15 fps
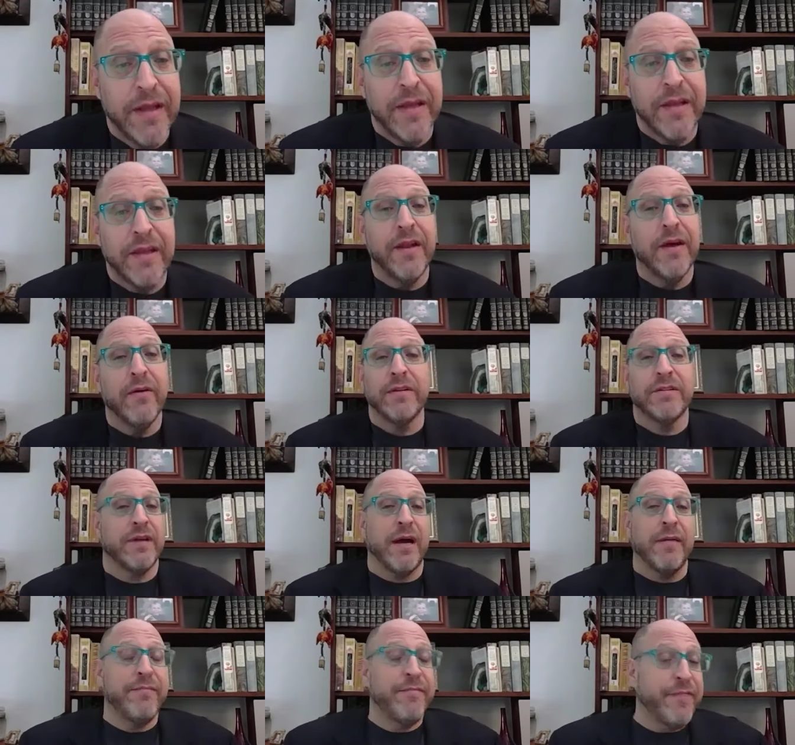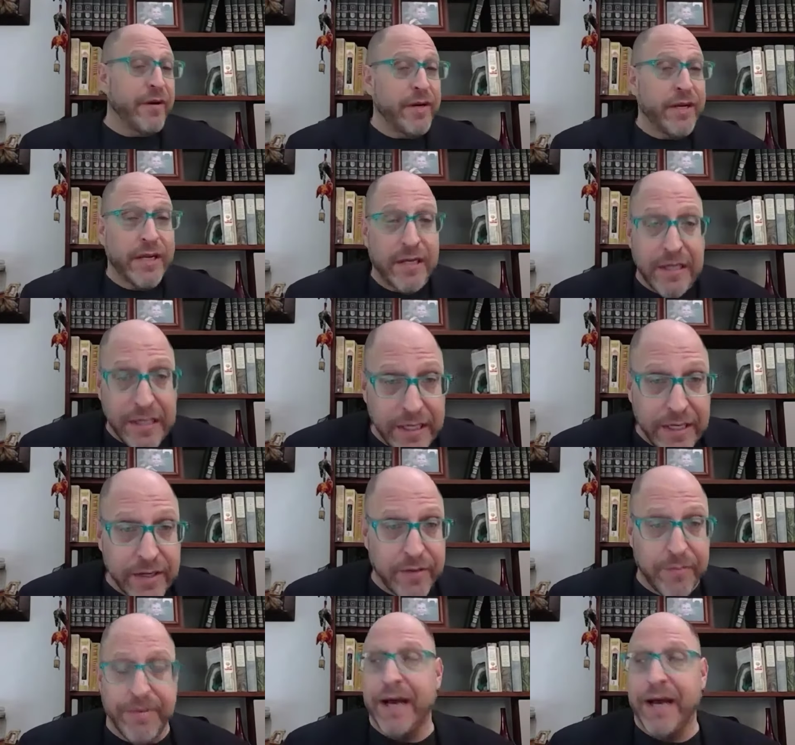You know, I'm very clear
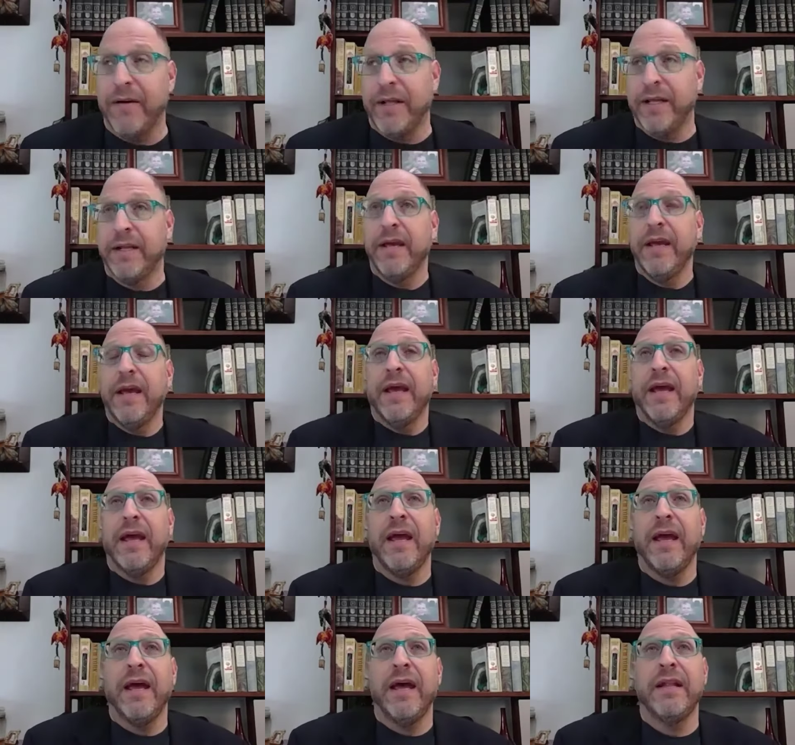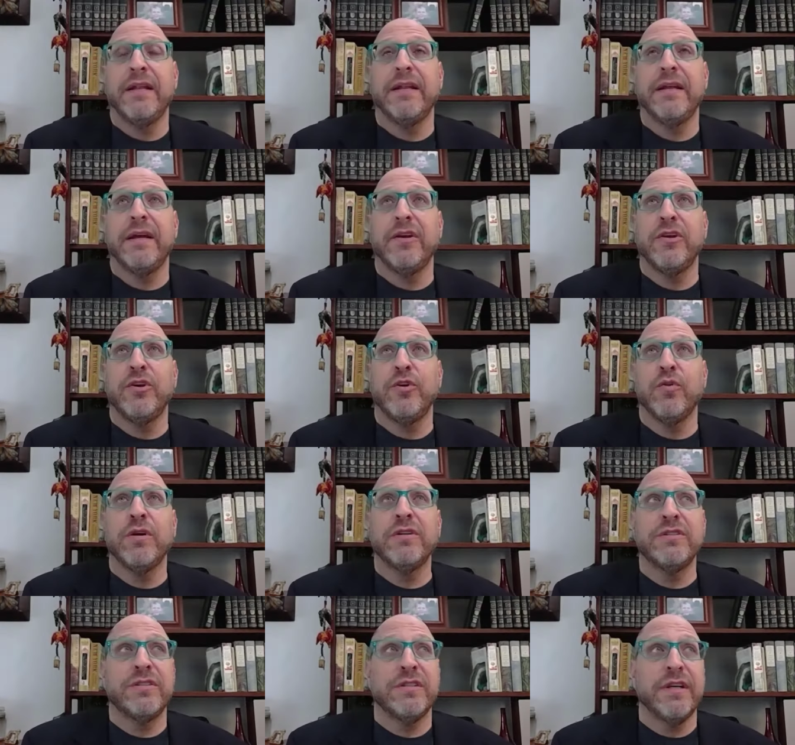about it. And
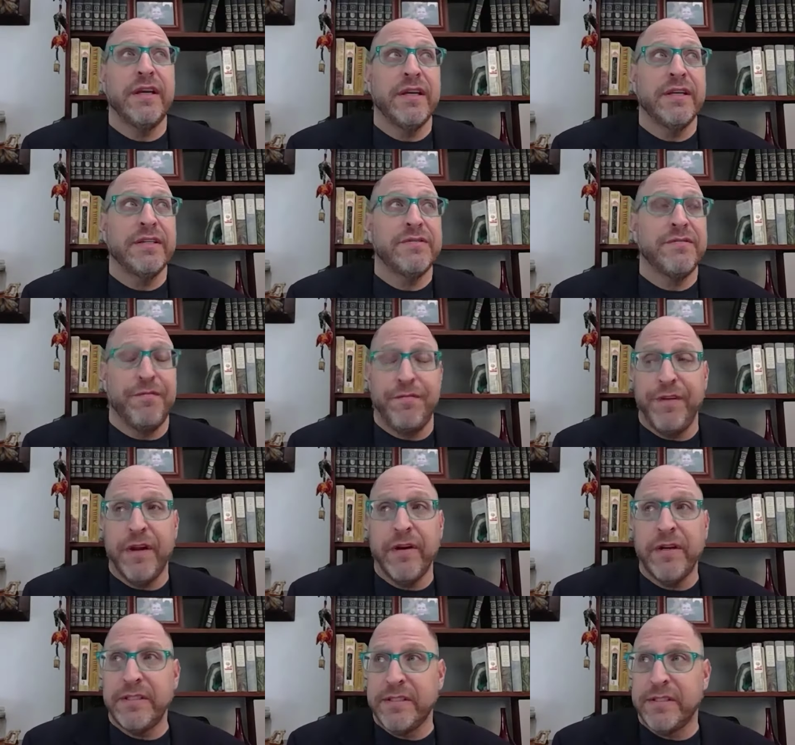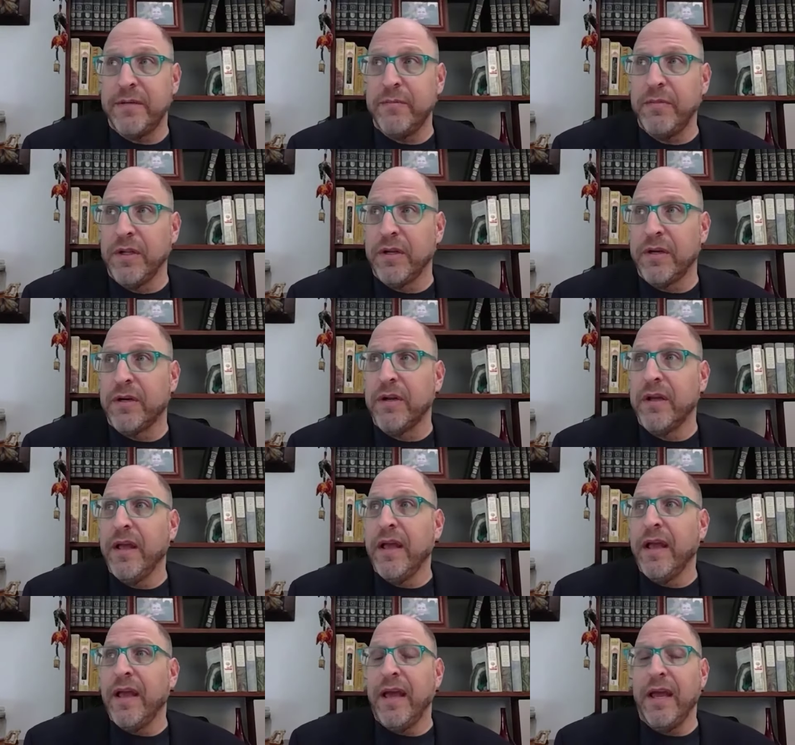yours is very similar.
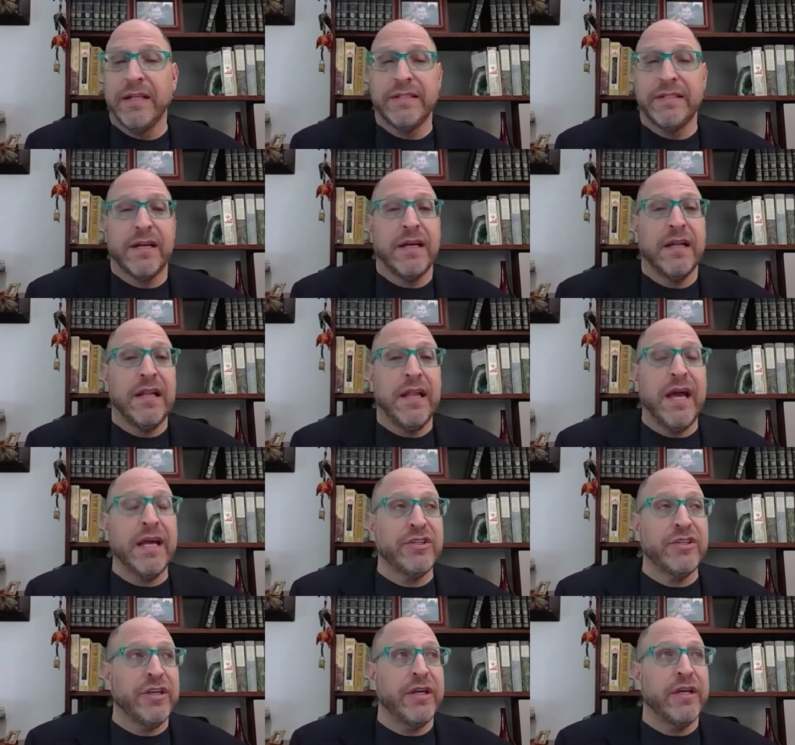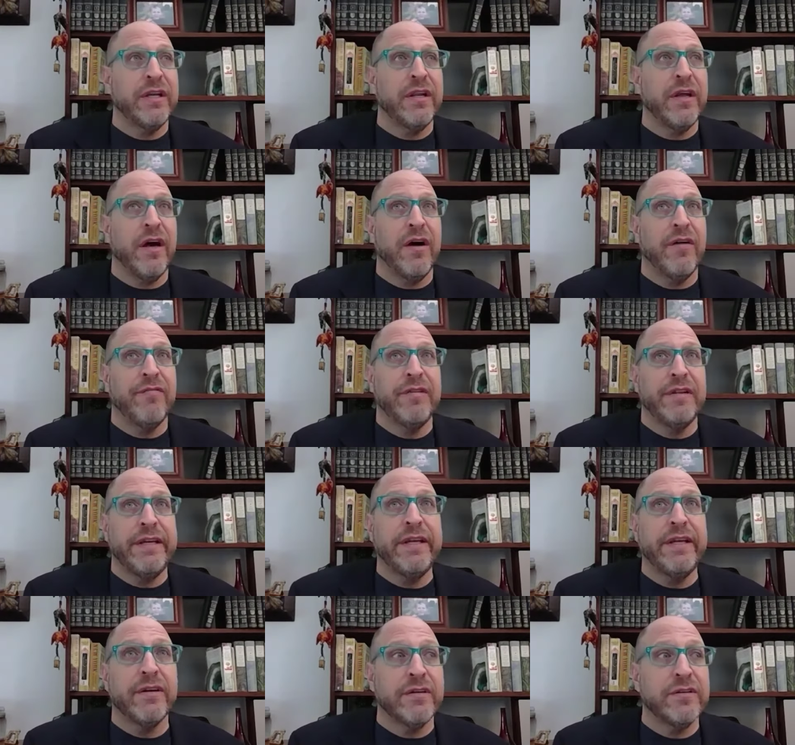And it's a collection of
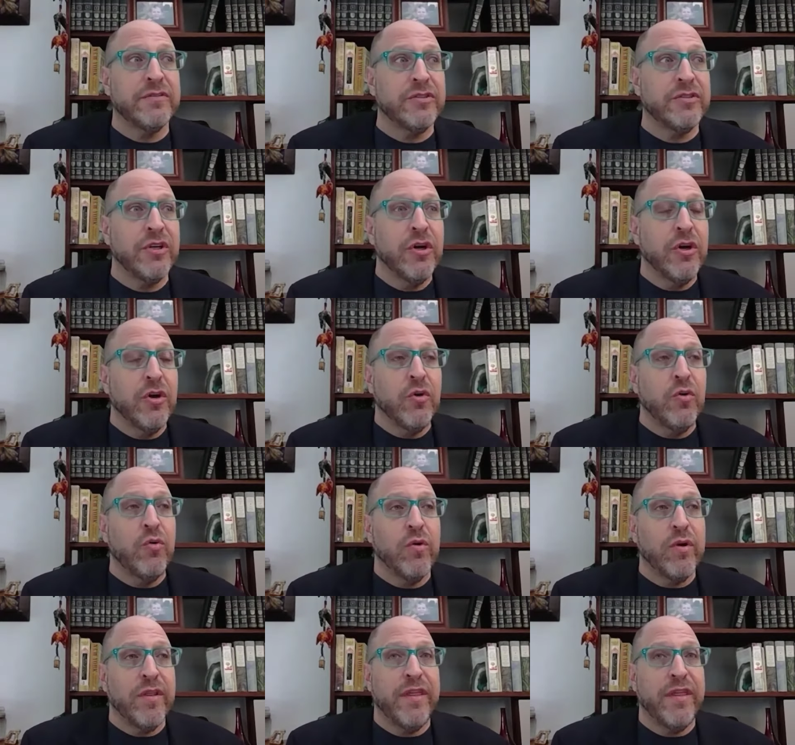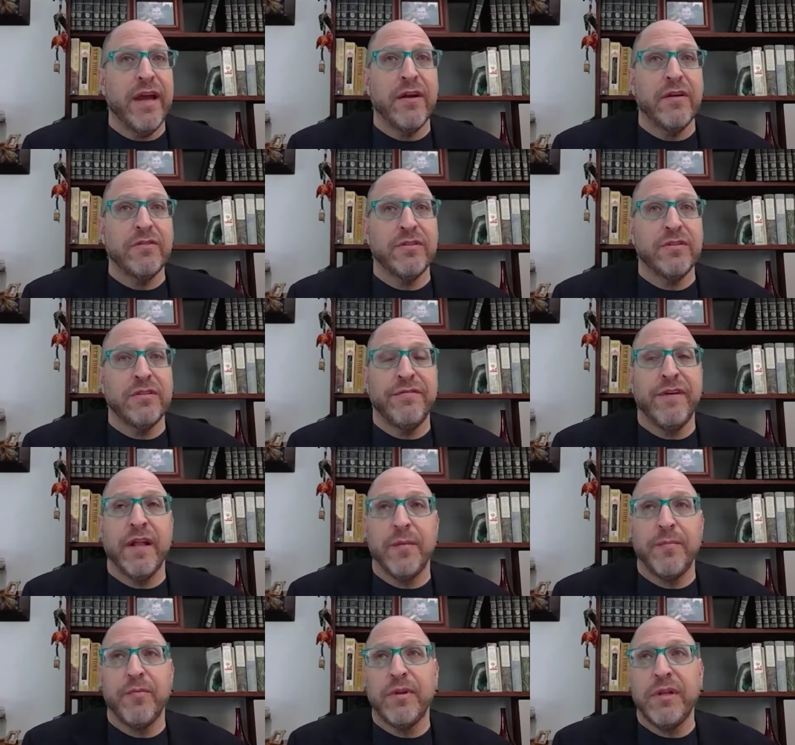leaders who are there to
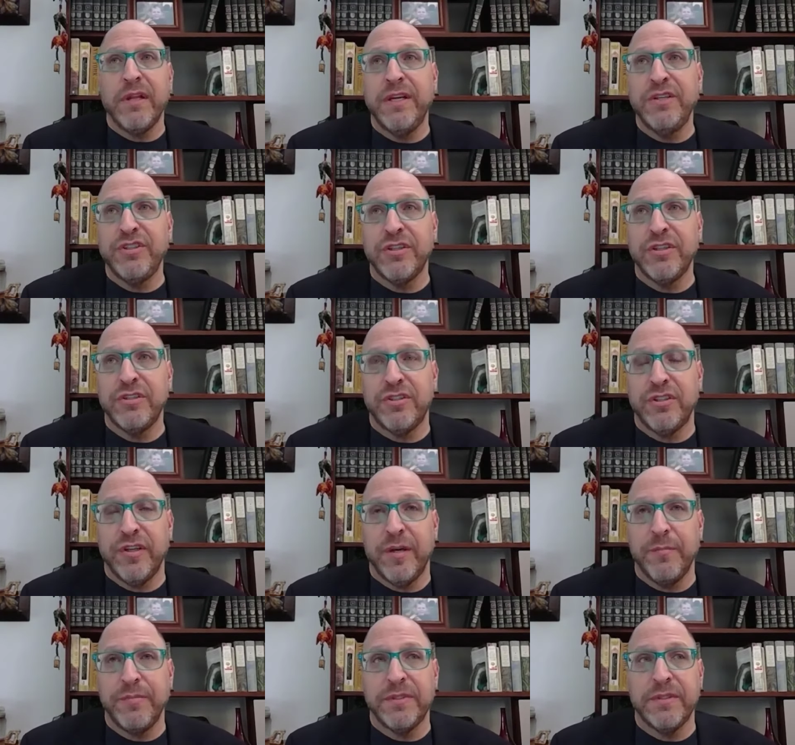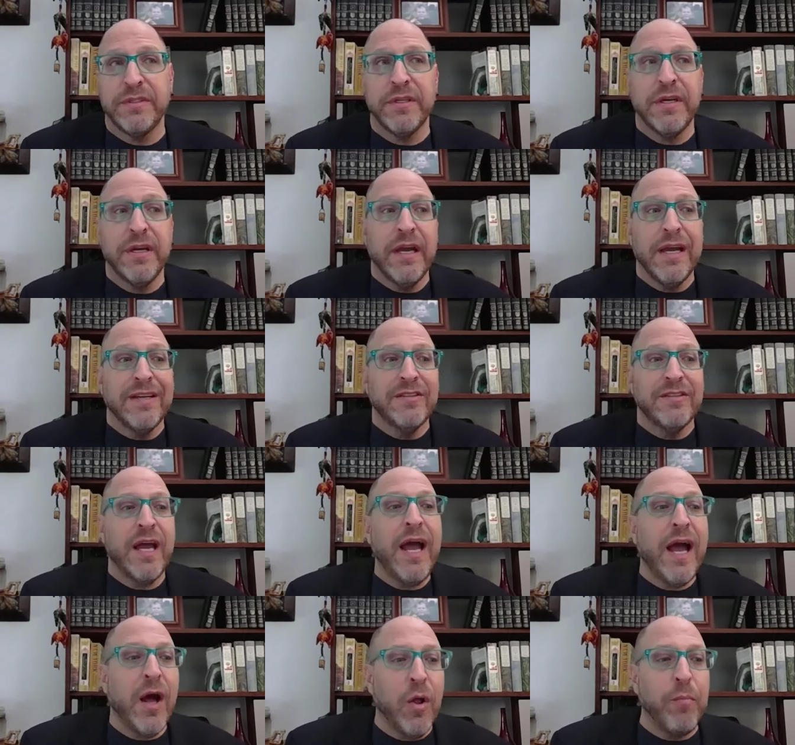develop relationships to
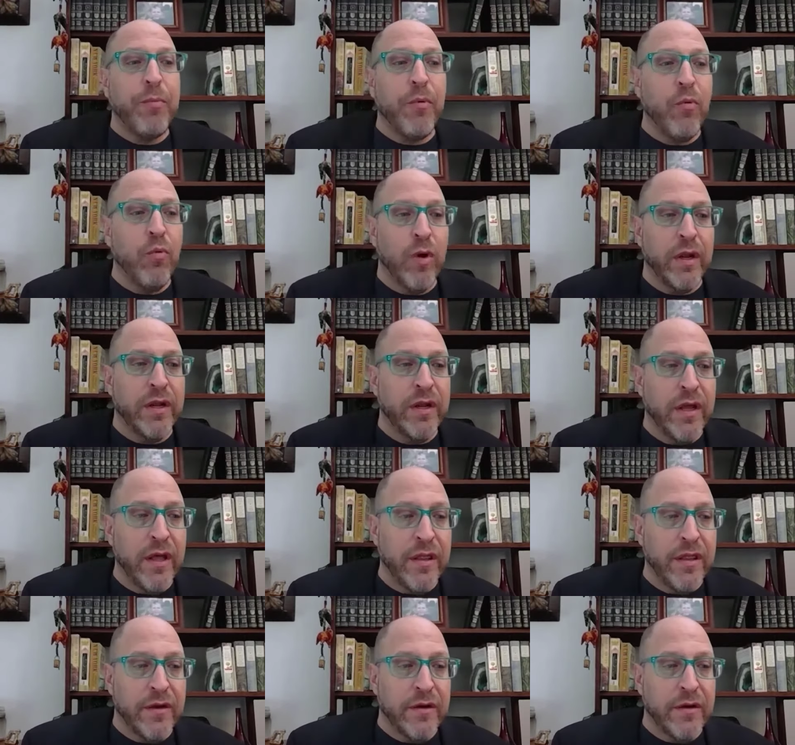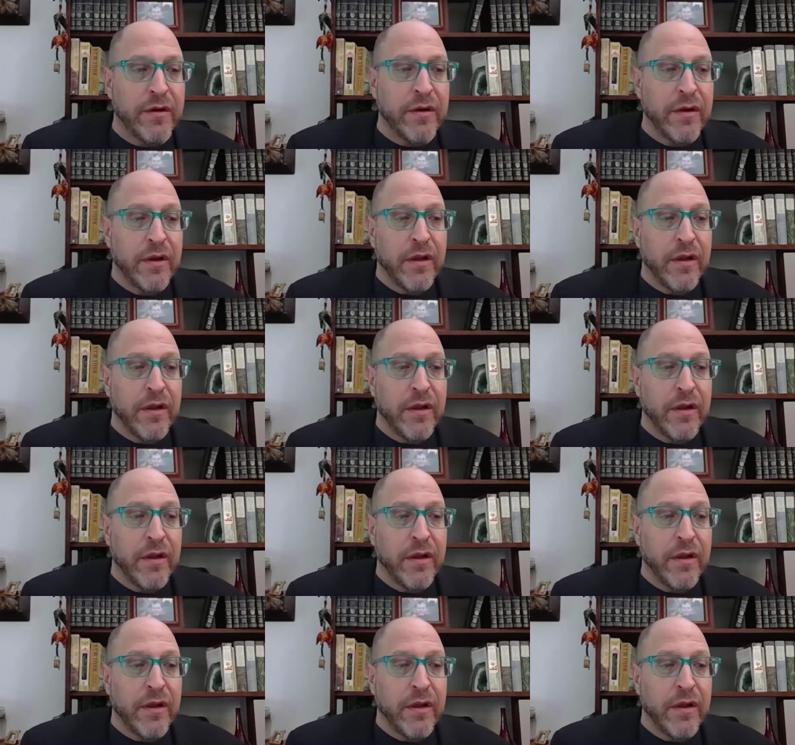help one another